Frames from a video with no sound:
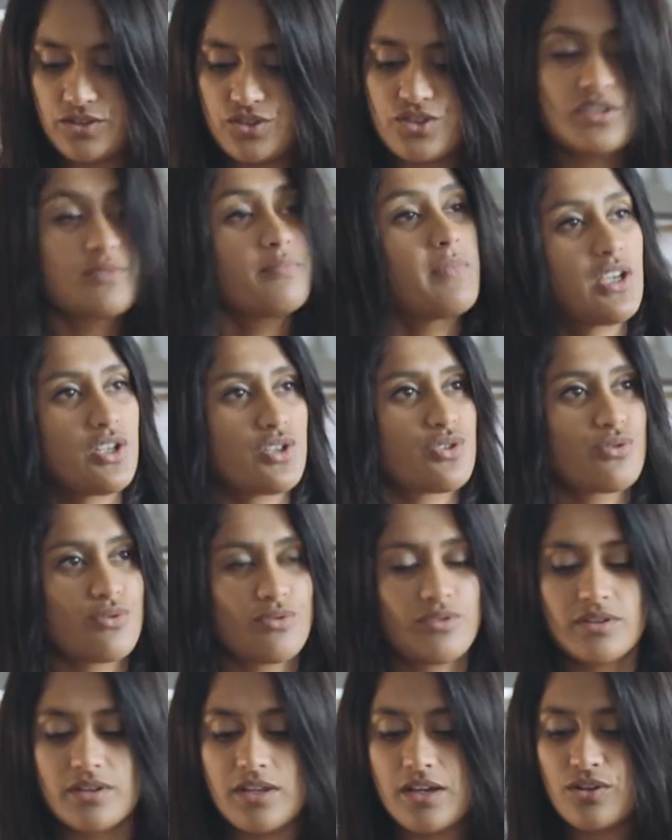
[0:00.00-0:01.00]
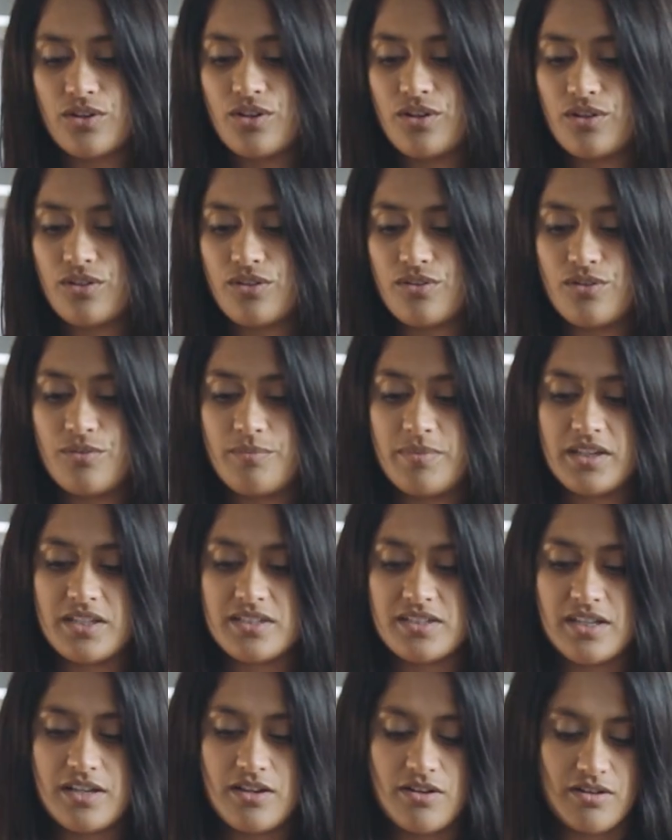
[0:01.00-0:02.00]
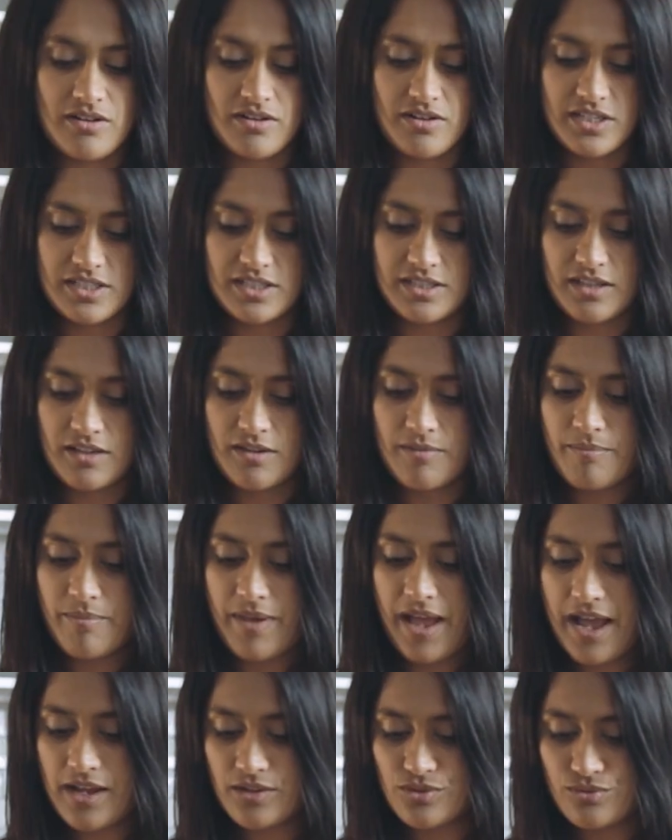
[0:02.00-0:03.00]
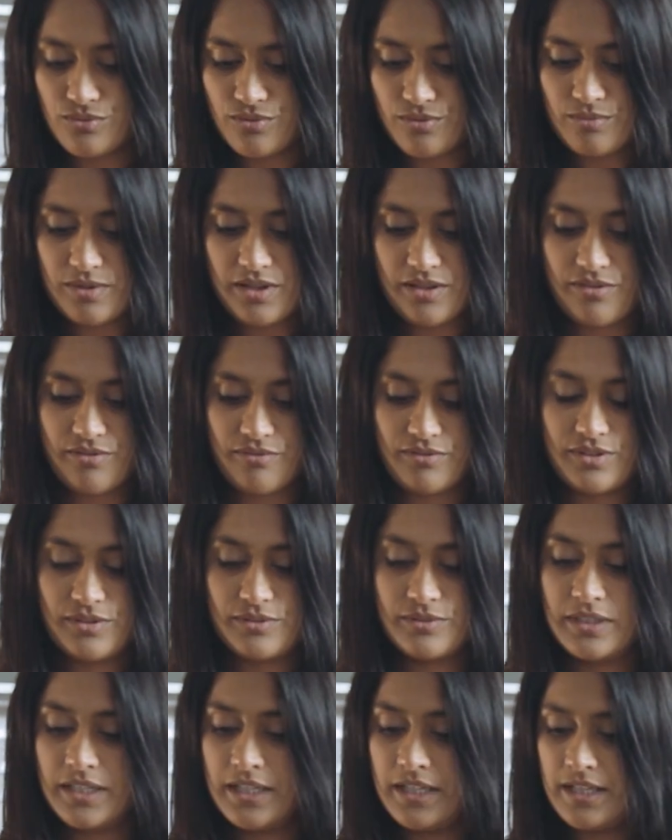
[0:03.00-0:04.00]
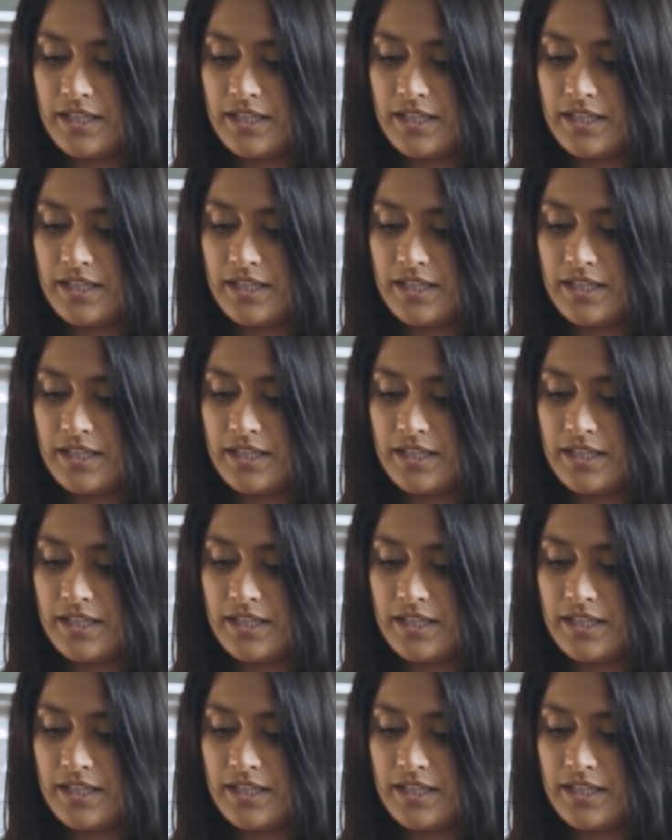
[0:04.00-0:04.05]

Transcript: just make sure that they're cooked through because they are nice and compact all the way through.